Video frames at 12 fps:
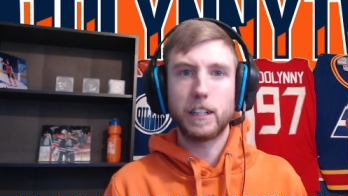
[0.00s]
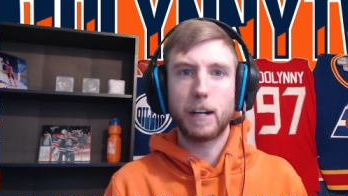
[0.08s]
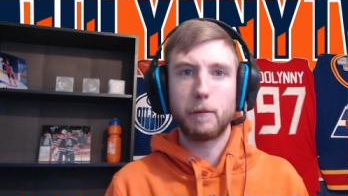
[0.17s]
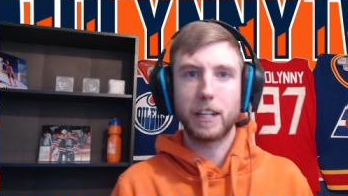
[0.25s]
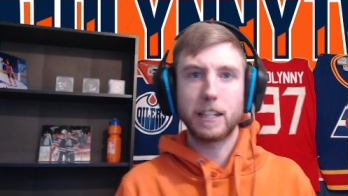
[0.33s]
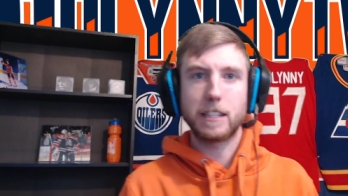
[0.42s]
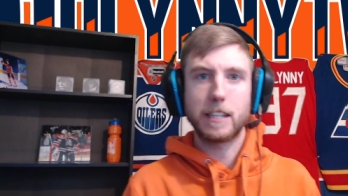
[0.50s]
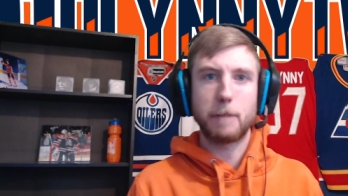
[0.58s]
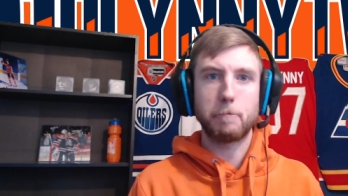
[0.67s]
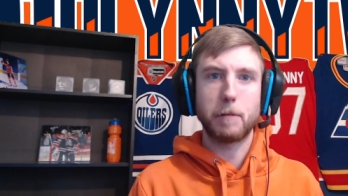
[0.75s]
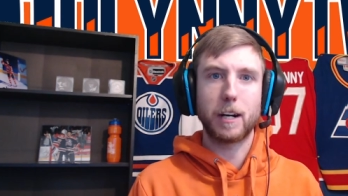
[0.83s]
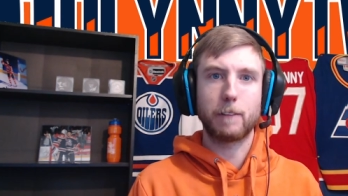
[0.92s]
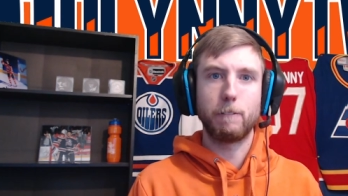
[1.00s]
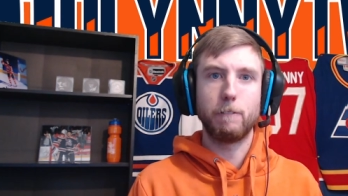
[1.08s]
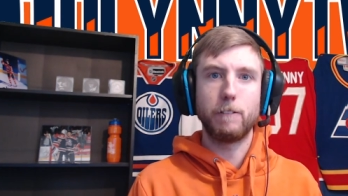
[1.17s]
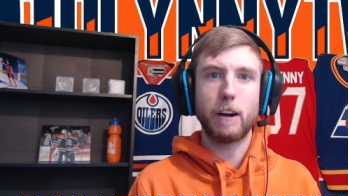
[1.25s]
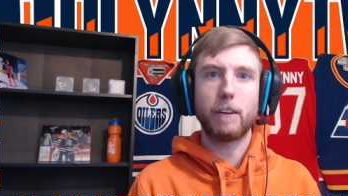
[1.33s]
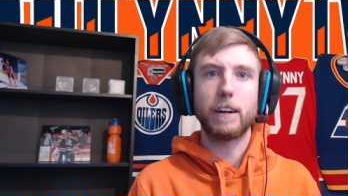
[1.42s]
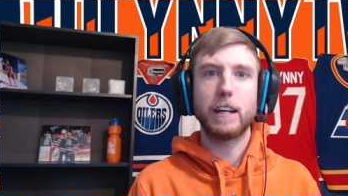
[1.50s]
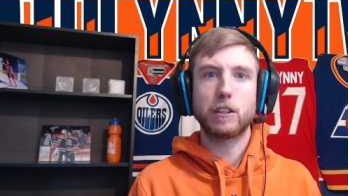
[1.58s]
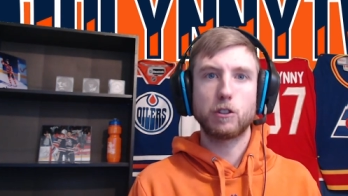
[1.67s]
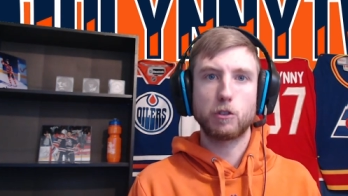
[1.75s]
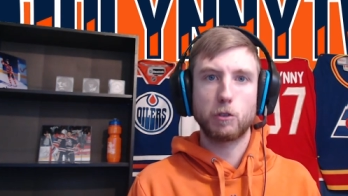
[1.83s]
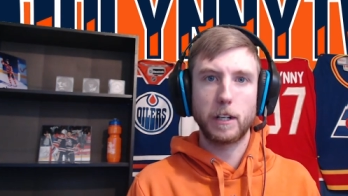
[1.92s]
he gets that puck. Very
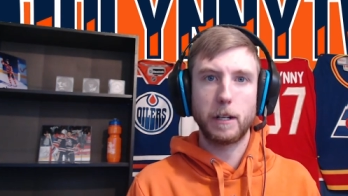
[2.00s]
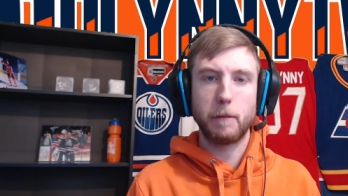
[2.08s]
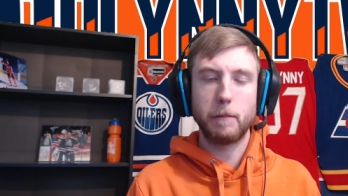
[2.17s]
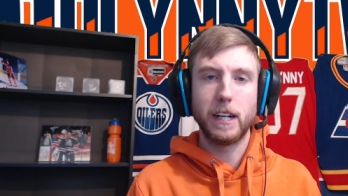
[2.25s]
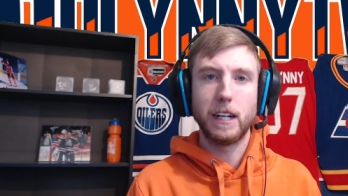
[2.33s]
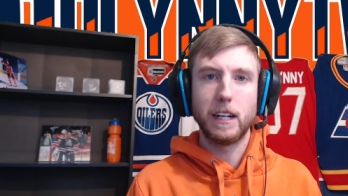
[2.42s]
extreme.